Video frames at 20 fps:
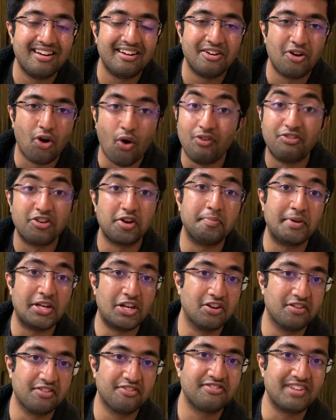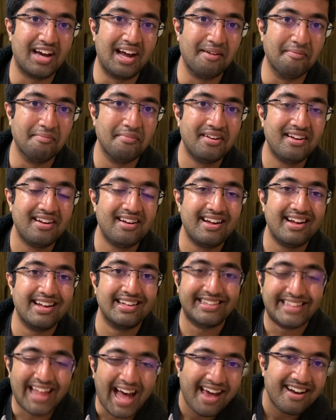over a period of time.
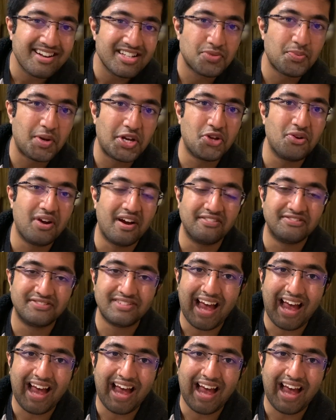That is when you have